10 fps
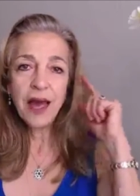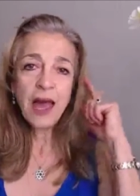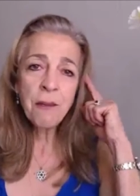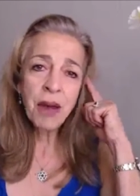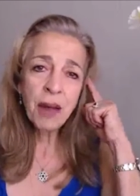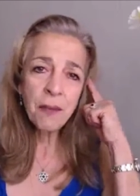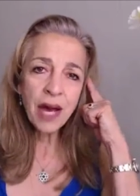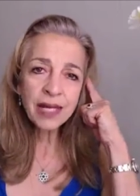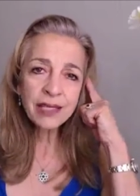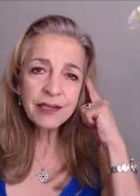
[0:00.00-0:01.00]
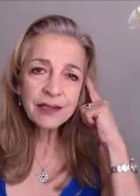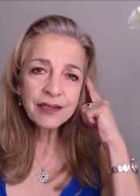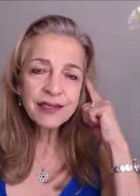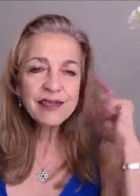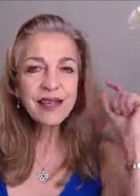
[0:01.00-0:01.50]
and my mind
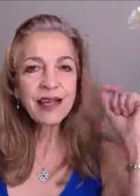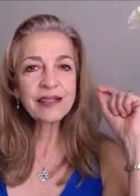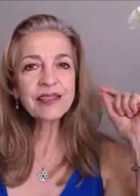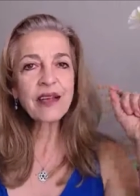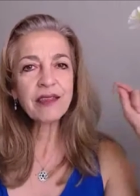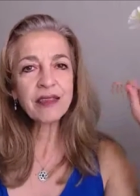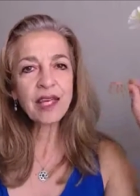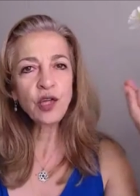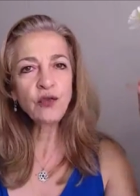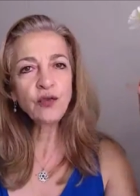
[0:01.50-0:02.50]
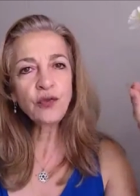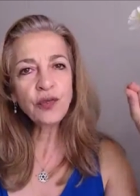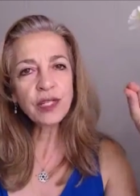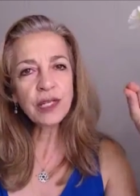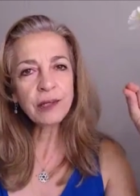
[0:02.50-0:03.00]
says, Thank you for
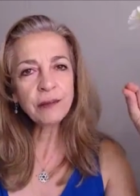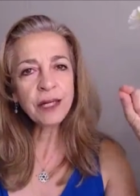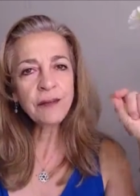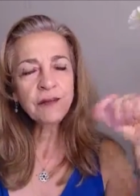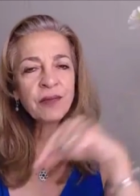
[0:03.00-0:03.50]
feeding me.